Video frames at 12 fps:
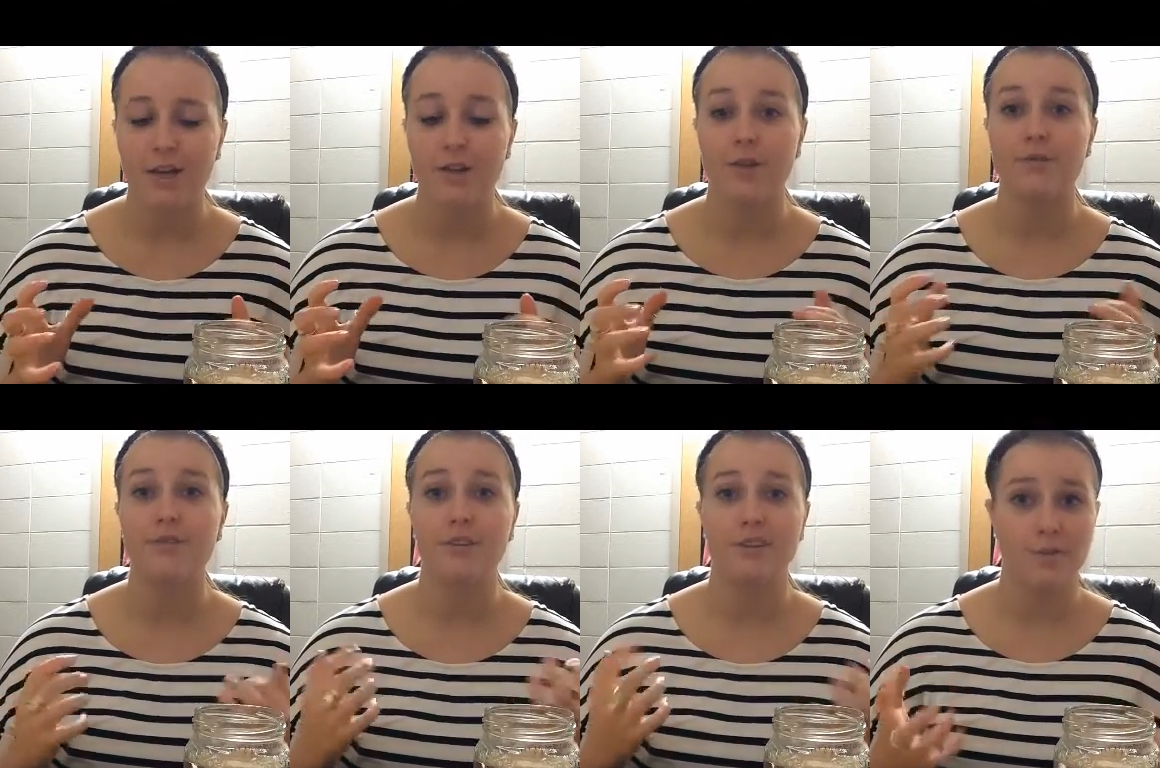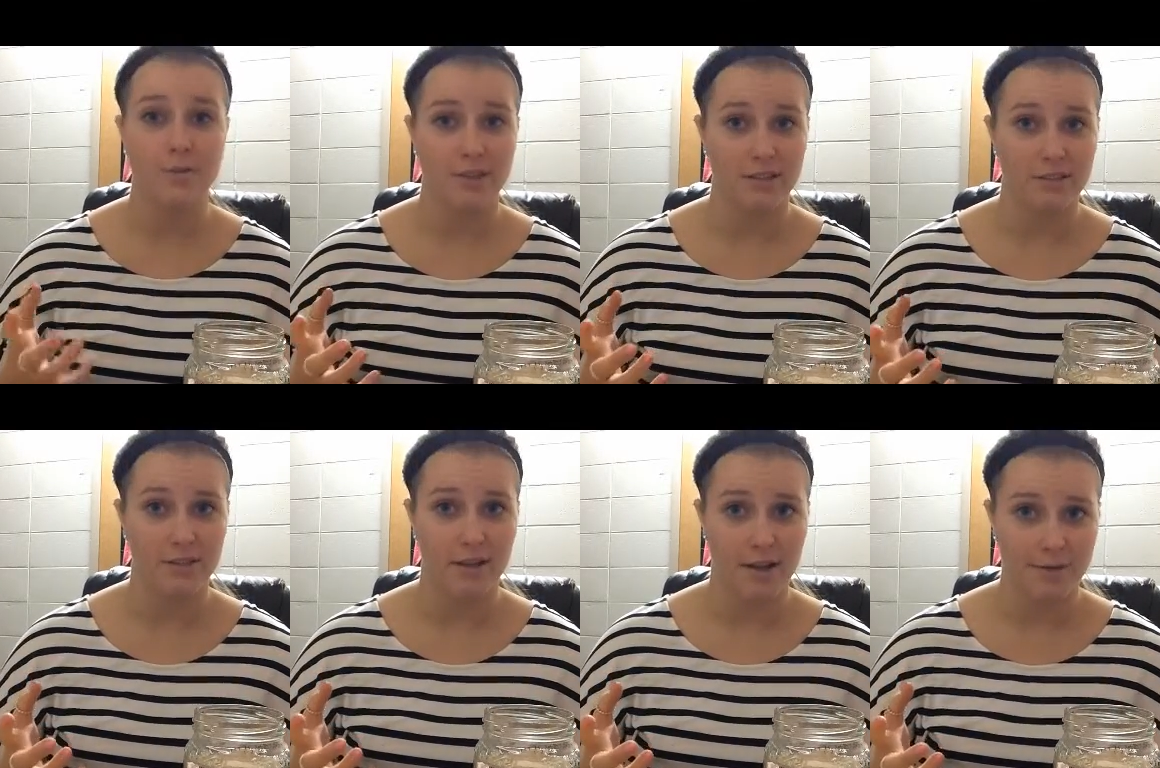those are cumulus
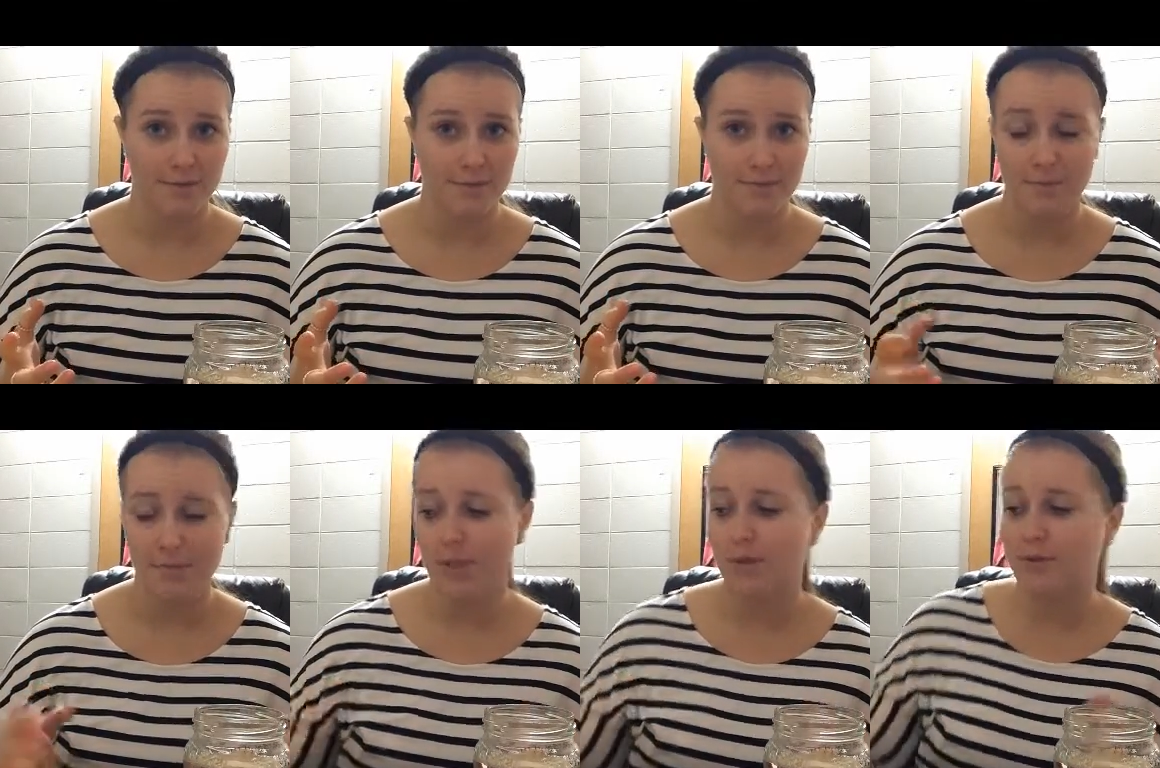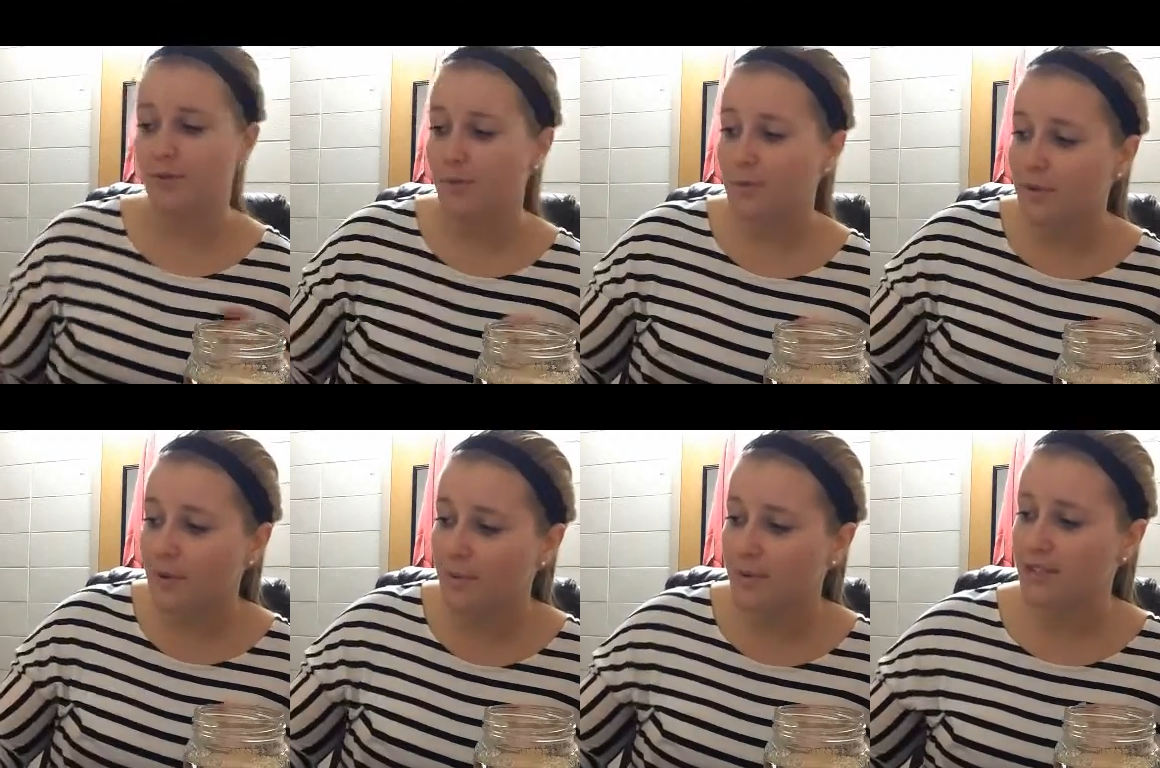clouds. Those will be
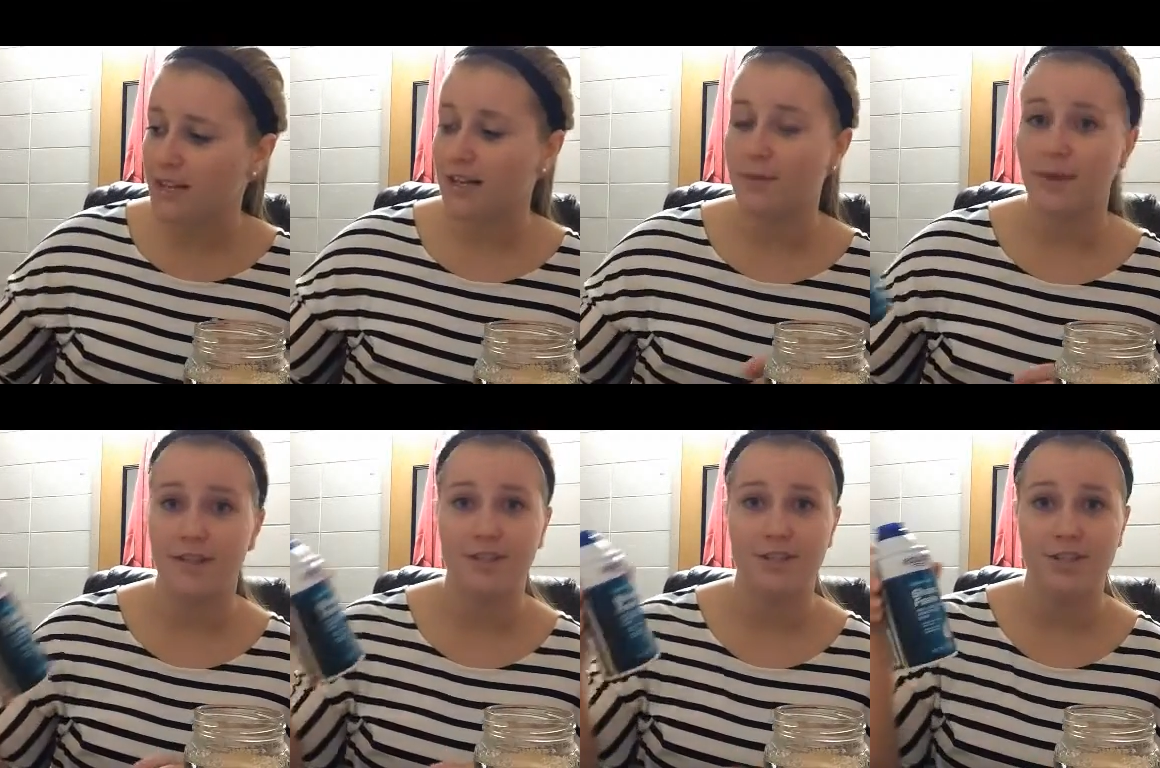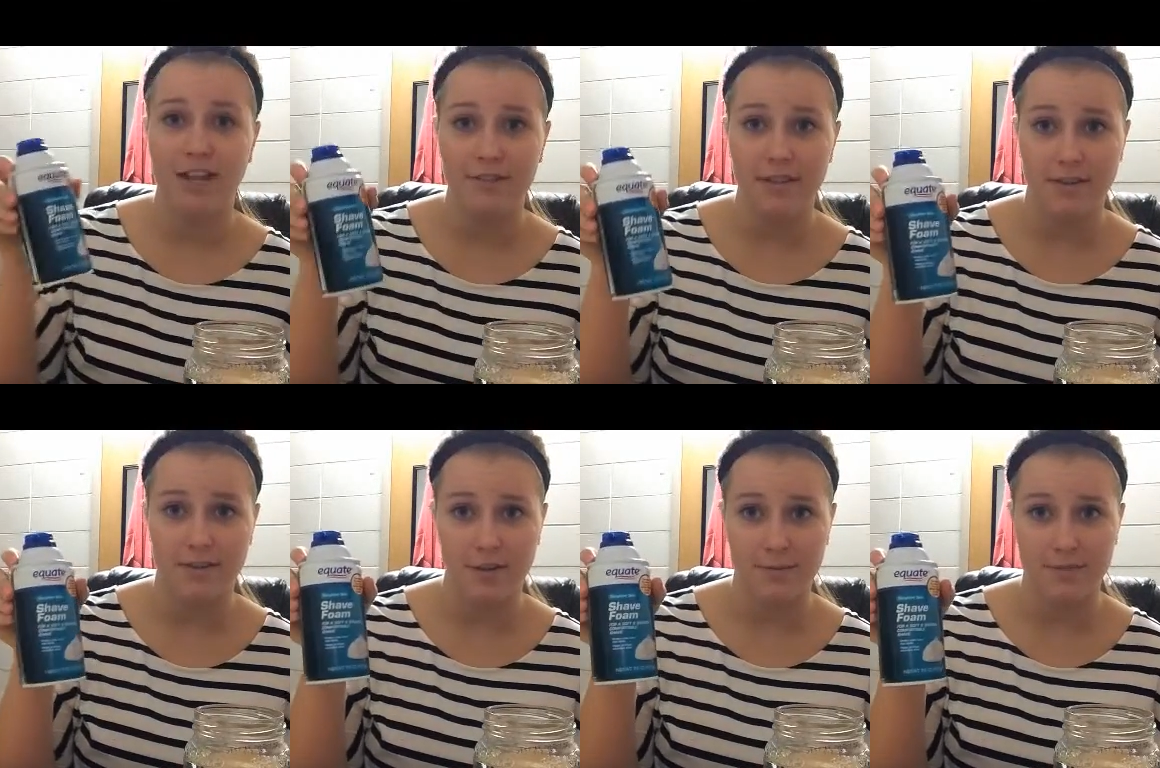represented by the shaving
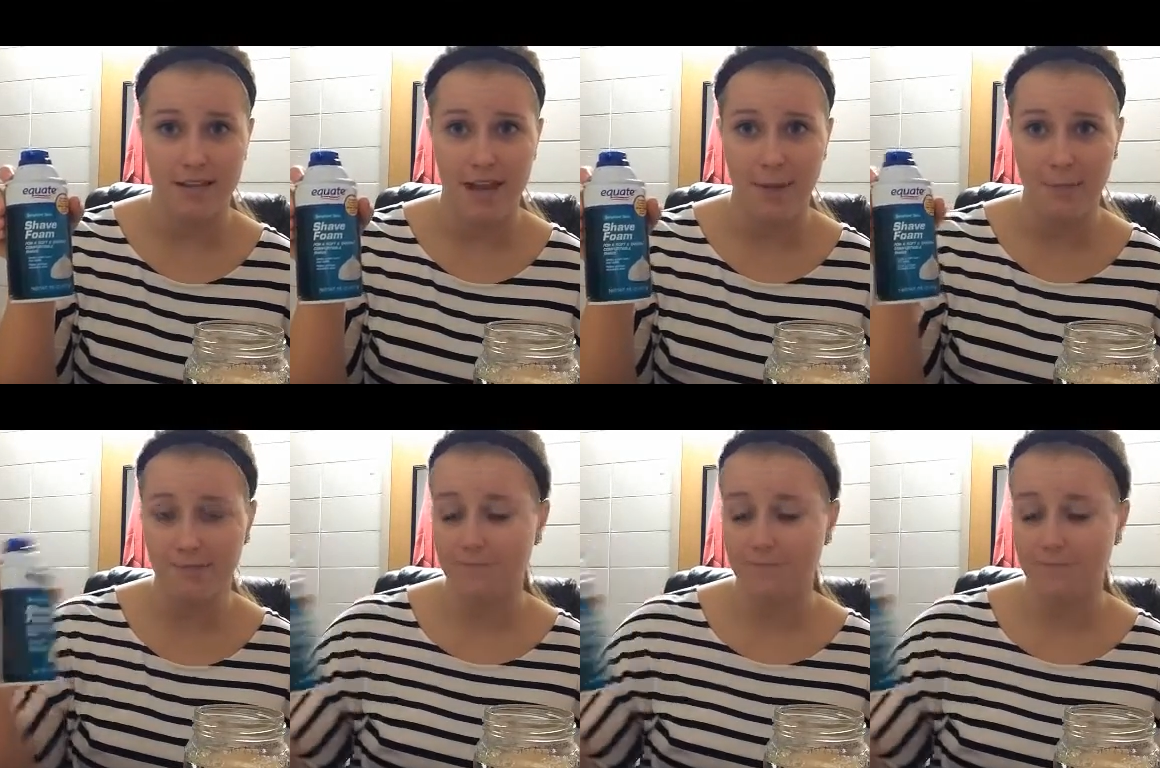cream today.